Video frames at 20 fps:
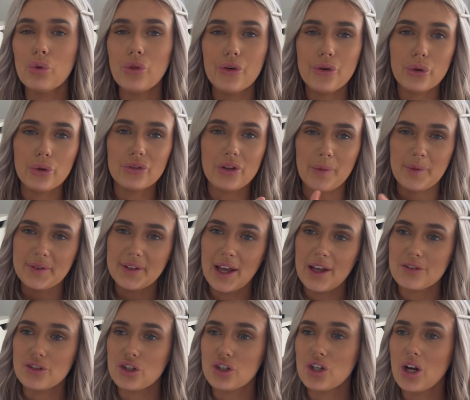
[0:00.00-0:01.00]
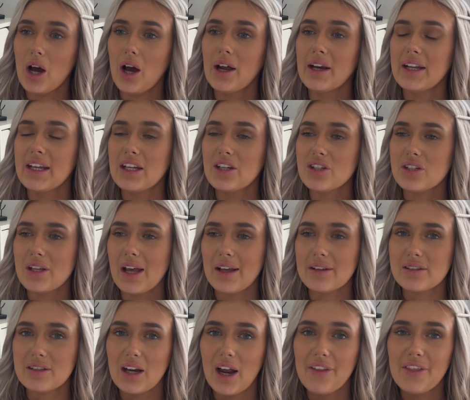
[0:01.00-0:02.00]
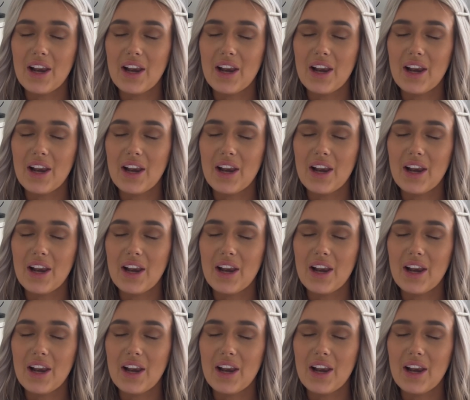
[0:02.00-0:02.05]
the doors upstairs are shut and he just has like